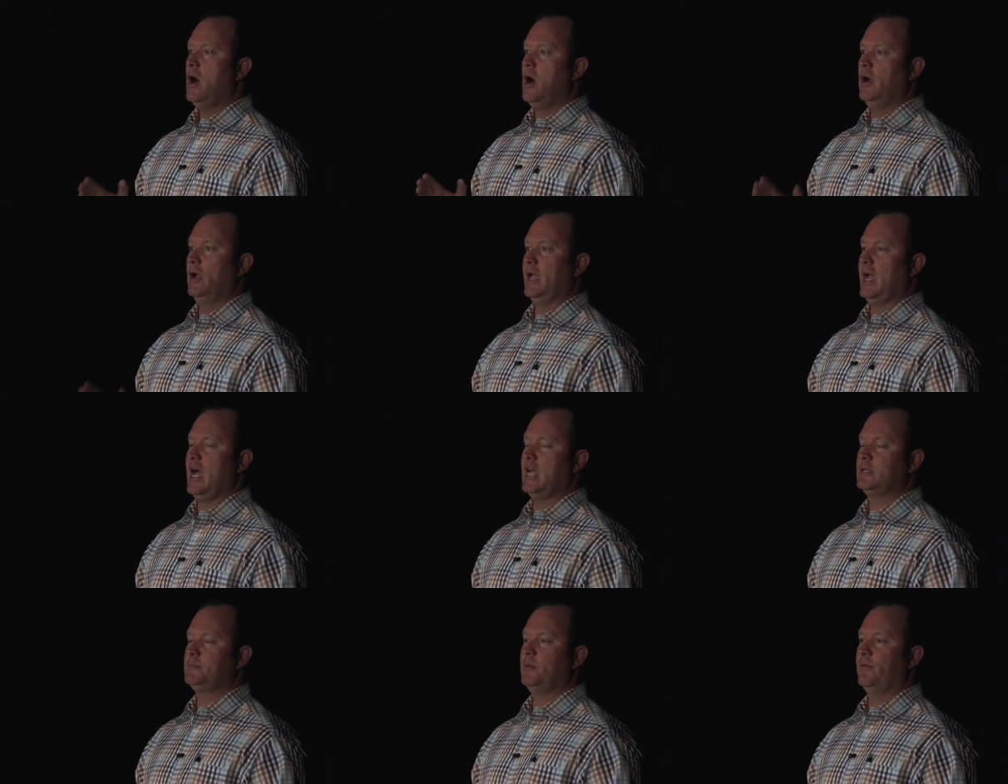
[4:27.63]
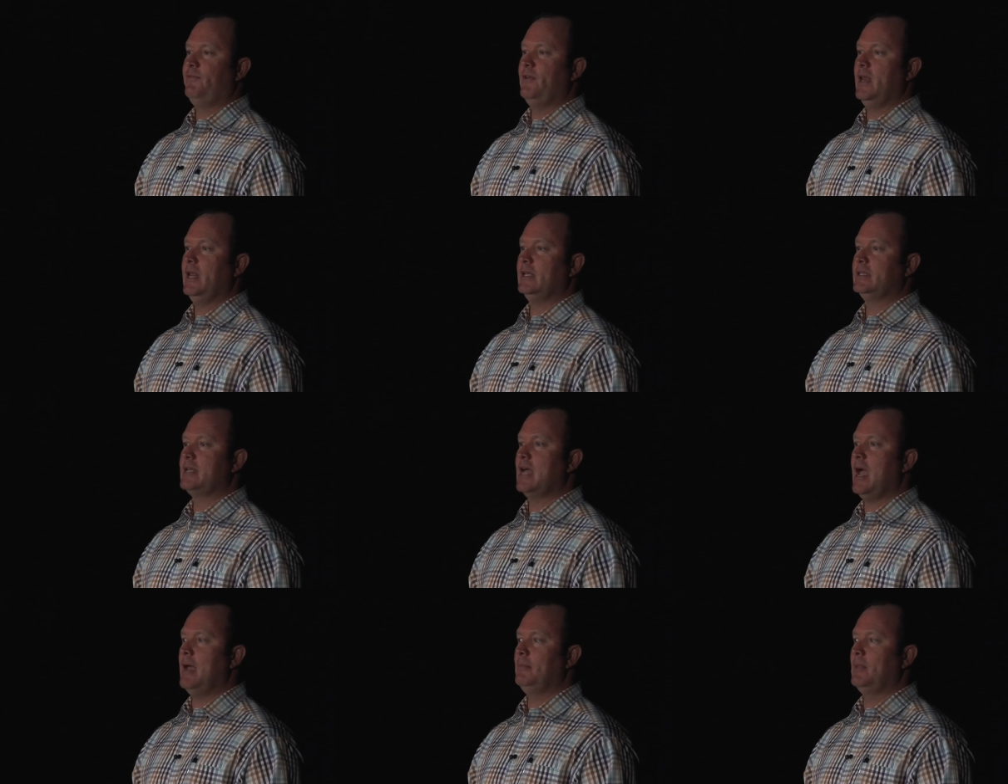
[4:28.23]
on God's
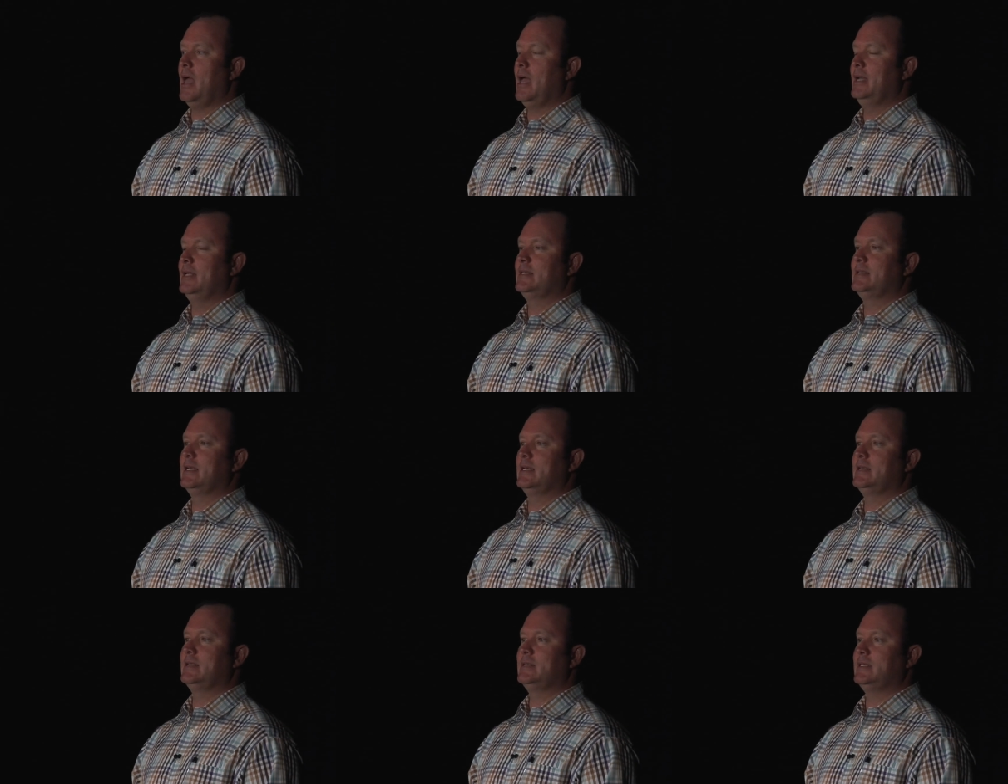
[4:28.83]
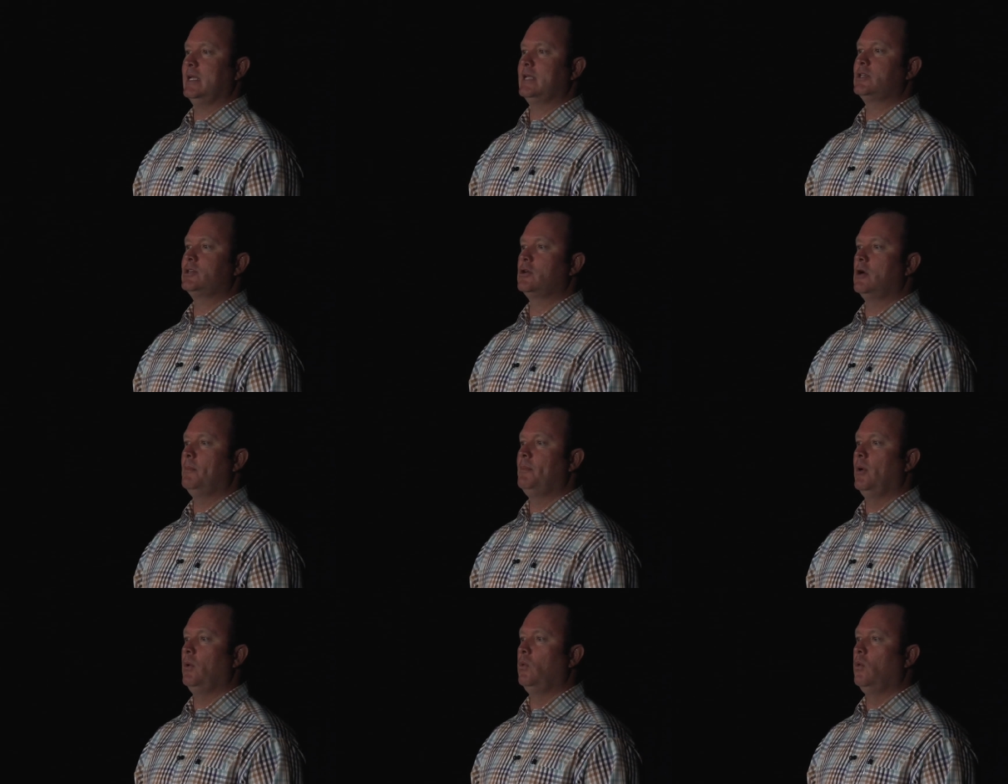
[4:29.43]
prophetic timeline is this six
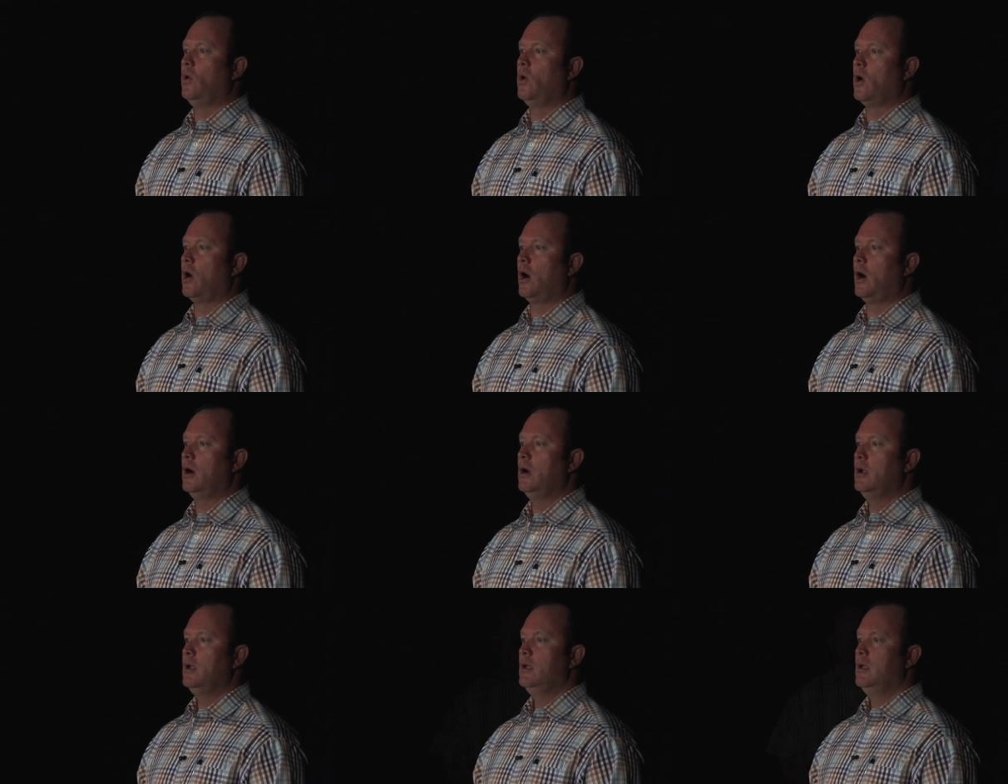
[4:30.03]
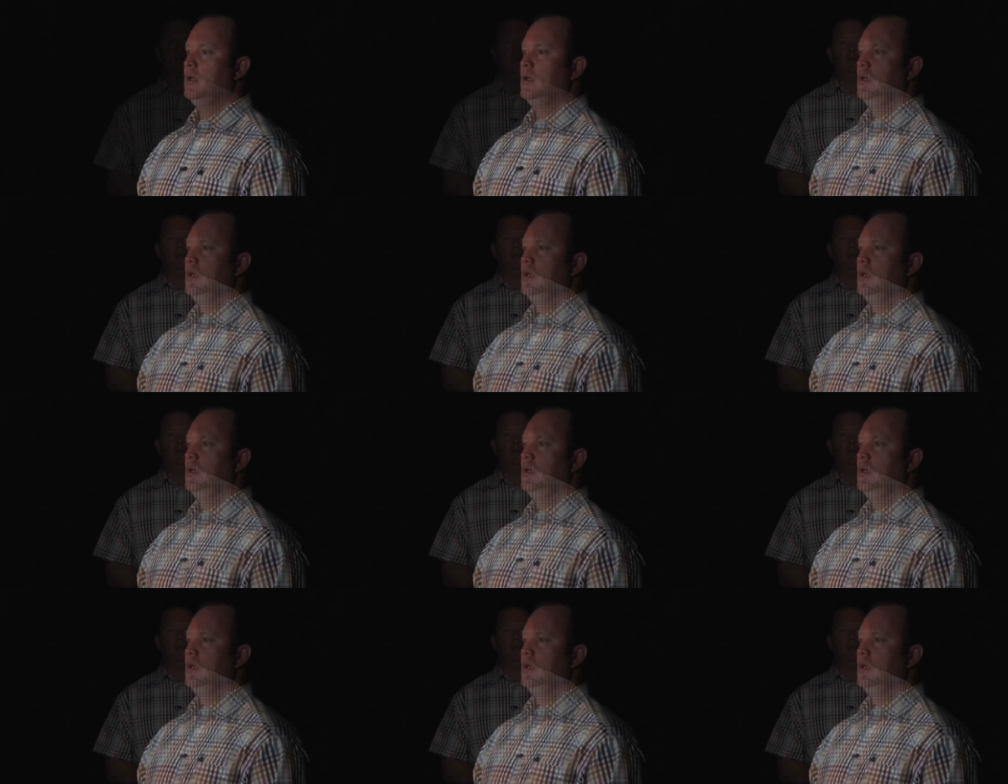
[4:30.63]
trumpet war.